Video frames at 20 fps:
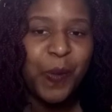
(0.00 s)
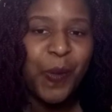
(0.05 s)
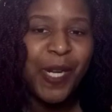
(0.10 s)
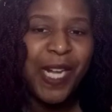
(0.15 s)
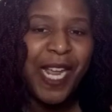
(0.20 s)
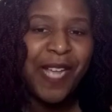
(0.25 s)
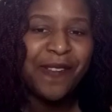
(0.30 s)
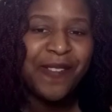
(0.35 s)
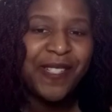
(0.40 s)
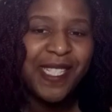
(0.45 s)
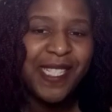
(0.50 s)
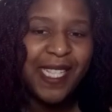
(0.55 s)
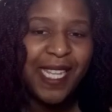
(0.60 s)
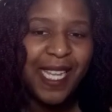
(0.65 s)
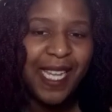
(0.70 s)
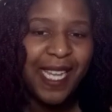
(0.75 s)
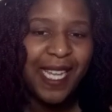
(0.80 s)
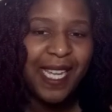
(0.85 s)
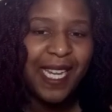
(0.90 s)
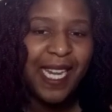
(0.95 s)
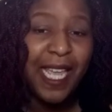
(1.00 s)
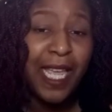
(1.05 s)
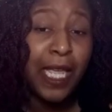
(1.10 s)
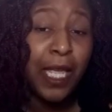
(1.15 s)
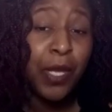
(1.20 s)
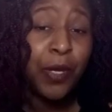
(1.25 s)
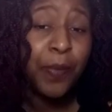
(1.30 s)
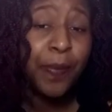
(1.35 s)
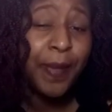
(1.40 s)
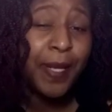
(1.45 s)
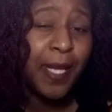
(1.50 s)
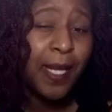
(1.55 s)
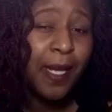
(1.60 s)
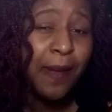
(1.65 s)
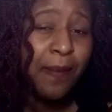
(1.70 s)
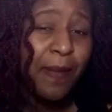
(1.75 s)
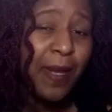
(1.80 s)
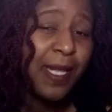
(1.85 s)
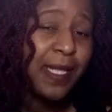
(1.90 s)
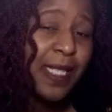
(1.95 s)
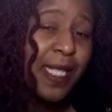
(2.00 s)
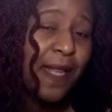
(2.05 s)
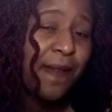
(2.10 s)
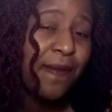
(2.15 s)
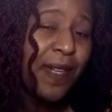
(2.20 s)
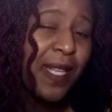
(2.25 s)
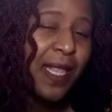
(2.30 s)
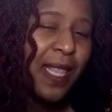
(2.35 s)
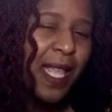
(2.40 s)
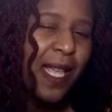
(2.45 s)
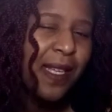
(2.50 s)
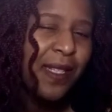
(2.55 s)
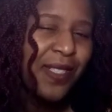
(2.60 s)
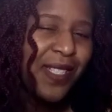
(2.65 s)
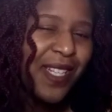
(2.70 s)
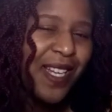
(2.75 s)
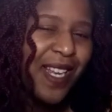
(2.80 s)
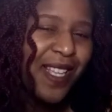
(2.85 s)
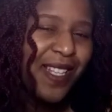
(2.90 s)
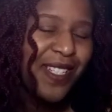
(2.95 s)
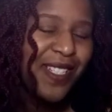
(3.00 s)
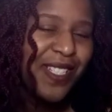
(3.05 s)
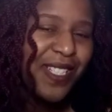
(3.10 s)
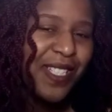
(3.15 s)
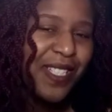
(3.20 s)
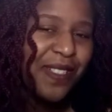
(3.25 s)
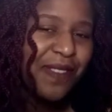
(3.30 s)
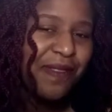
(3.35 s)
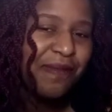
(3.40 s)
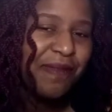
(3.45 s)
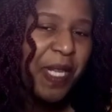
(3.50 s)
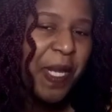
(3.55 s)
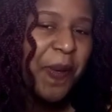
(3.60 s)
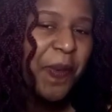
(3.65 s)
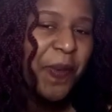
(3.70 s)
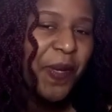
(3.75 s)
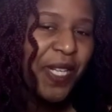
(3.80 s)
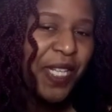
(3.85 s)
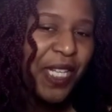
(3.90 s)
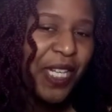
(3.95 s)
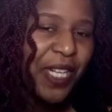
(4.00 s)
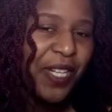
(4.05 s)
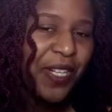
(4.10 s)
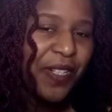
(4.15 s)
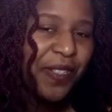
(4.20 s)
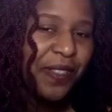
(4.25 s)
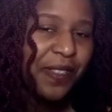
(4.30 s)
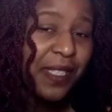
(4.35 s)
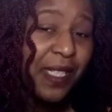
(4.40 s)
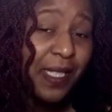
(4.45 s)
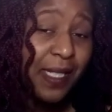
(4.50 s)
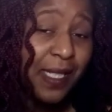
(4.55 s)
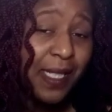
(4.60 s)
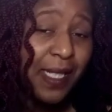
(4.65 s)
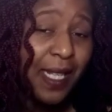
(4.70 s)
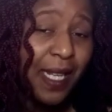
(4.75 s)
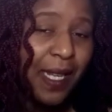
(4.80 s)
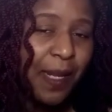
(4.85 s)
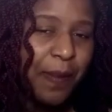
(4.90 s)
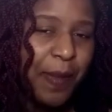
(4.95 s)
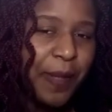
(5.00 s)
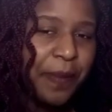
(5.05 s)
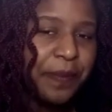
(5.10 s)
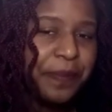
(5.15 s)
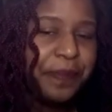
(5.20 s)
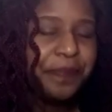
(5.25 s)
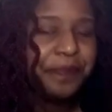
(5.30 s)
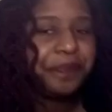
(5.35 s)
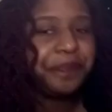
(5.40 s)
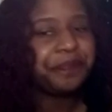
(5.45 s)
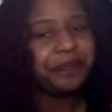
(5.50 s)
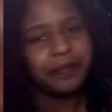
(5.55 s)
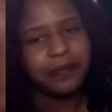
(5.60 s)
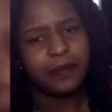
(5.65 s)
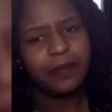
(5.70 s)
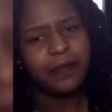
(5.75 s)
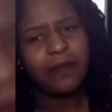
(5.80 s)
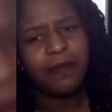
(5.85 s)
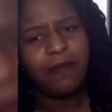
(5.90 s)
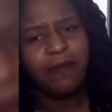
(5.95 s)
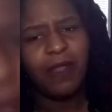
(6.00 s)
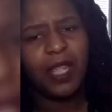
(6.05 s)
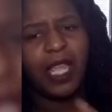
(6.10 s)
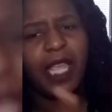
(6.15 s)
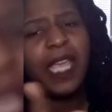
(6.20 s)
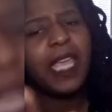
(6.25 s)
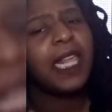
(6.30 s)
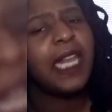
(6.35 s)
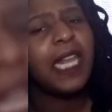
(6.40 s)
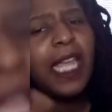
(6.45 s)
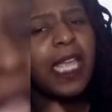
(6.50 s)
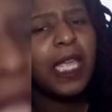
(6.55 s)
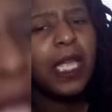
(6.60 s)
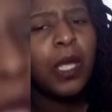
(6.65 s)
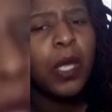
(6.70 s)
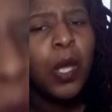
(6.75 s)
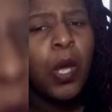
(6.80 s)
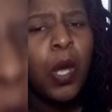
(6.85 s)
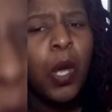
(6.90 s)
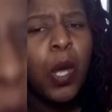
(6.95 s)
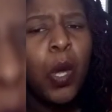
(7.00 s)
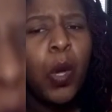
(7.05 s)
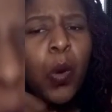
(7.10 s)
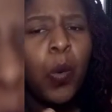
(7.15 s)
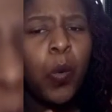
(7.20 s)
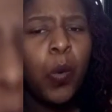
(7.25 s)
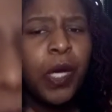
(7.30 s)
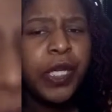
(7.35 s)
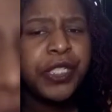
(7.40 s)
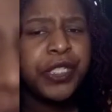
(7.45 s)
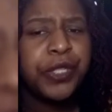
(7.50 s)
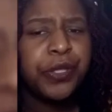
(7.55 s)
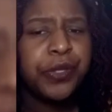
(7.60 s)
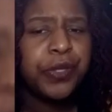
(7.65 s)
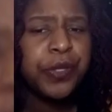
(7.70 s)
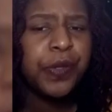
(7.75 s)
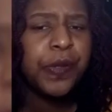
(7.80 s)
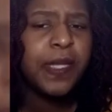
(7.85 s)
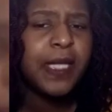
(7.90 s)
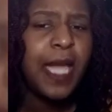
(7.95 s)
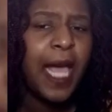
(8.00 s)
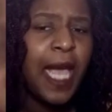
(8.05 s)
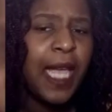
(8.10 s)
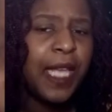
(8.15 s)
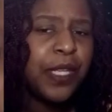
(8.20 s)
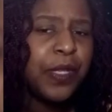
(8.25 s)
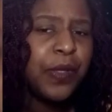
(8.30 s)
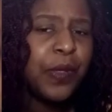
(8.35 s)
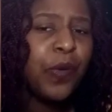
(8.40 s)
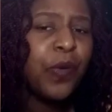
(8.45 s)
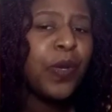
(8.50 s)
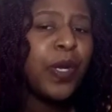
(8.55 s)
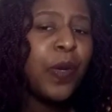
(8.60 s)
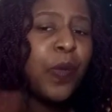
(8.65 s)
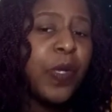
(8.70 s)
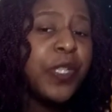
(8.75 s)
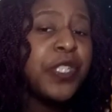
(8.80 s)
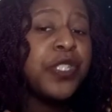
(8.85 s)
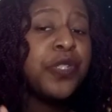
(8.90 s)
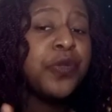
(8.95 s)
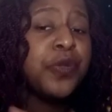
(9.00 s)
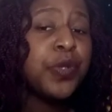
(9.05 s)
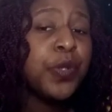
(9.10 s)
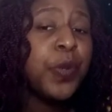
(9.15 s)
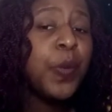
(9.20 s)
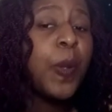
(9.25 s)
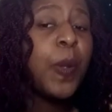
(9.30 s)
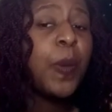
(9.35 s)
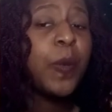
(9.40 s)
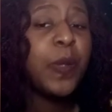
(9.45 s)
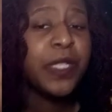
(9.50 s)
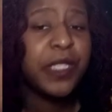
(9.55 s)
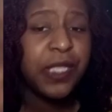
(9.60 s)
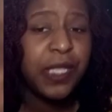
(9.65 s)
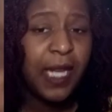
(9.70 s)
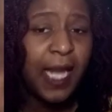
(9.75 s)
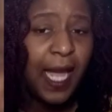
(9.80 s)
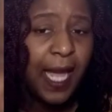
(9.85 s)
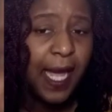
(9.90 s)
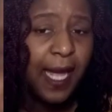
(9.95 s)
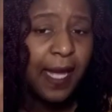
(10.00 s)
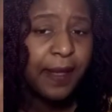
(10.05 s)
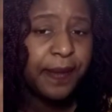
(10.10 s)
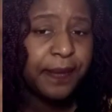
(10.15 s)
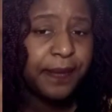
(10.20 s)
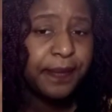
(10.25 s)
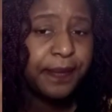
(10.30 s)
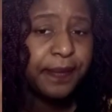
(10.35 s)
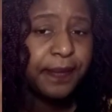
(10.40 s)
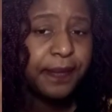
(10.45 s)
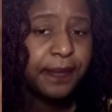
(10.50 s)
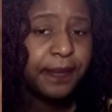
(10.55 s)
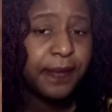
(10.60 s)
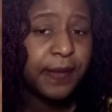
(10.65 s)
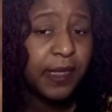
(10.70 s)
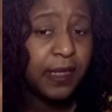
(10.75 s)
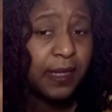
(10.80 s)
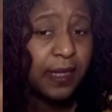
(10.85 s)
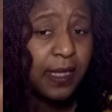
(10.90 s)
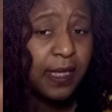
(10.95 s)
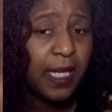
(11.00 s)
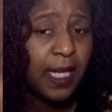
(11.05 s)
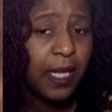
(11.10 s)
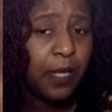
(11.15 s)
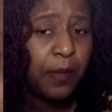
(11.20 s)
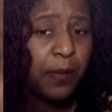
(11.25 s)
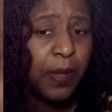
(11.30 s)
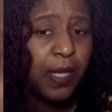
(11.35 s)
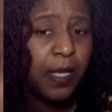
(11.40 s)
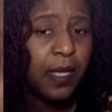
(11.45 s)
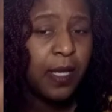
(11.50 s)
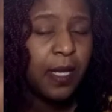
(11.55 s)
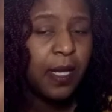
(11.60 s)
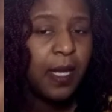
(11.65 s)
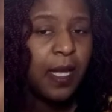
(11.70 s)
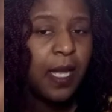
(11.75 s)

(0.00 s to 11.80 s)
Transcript: when I've seen an LPN make $70,000 in 1 year. Understand me? It ain't what you do, it's how you do it and what you do with what you got. You understand me?